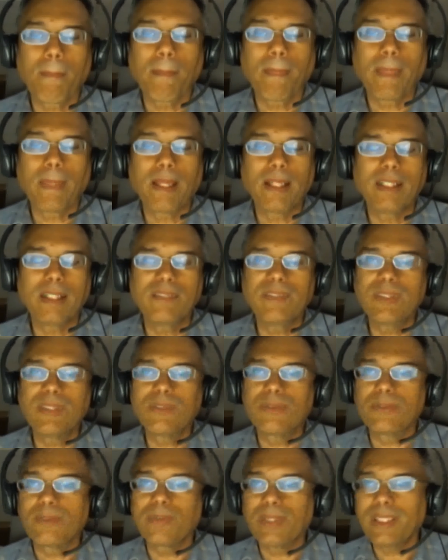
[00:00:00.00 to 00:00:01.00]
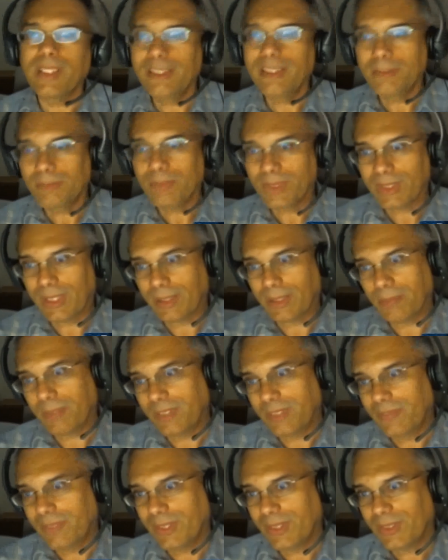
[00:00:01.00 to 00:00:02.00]
even dreams can be
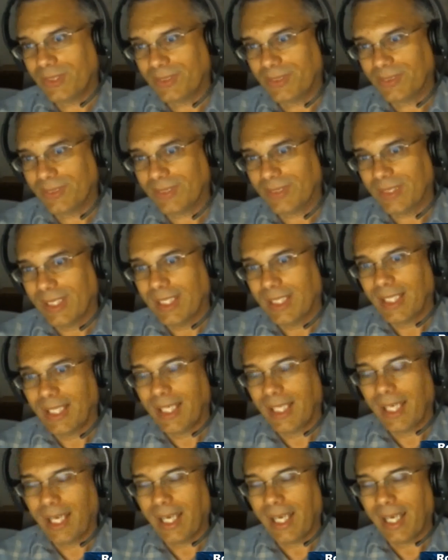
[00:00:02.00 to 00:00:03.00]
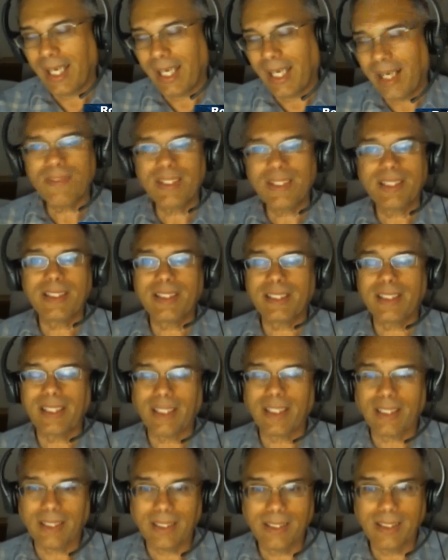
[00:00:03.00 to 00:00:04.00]
visions.
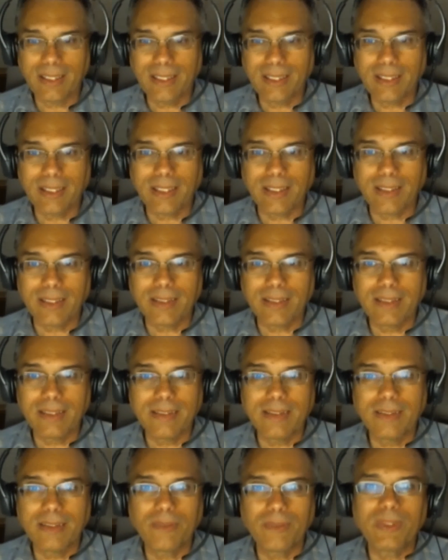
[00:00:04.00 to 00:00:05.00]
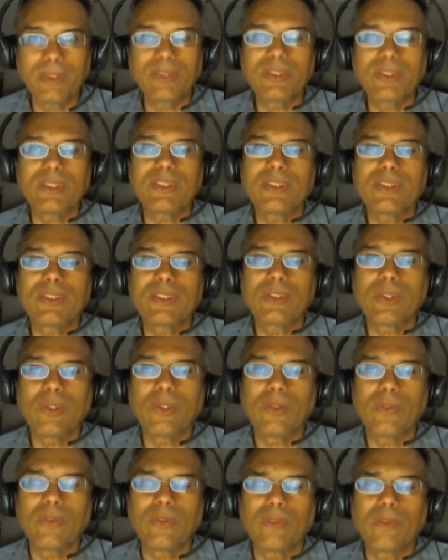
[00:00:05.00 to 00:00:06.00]
Everything. We just
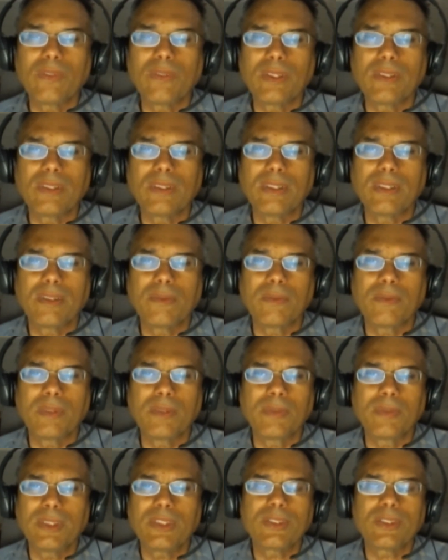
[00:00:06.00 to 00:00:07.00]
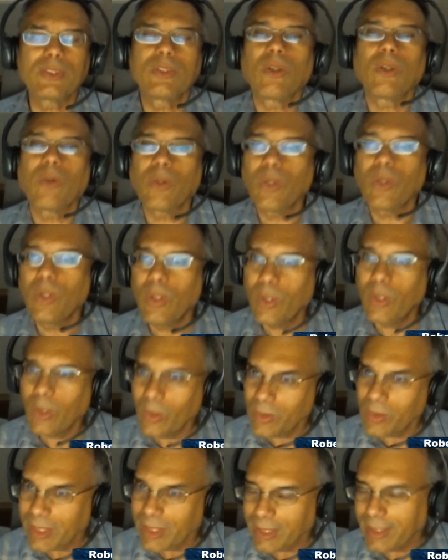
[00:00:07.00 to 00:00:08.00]
don't
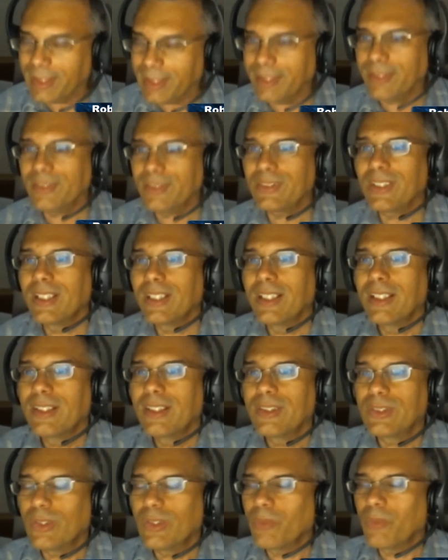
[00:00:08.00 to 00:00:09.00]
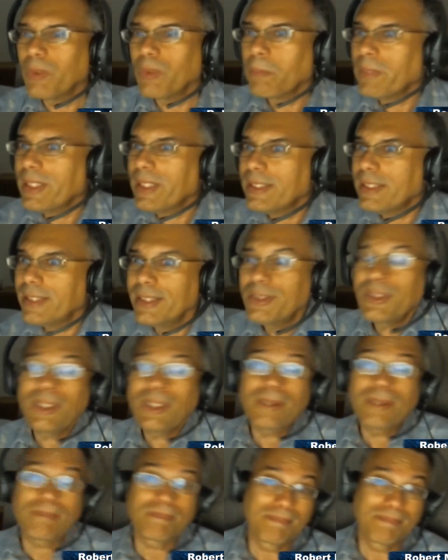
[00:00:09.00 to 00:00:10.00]
know that it is, so we don't pay
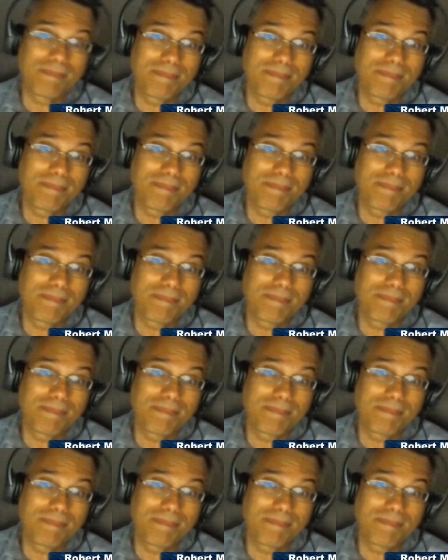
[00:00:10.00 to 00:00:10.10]
attention.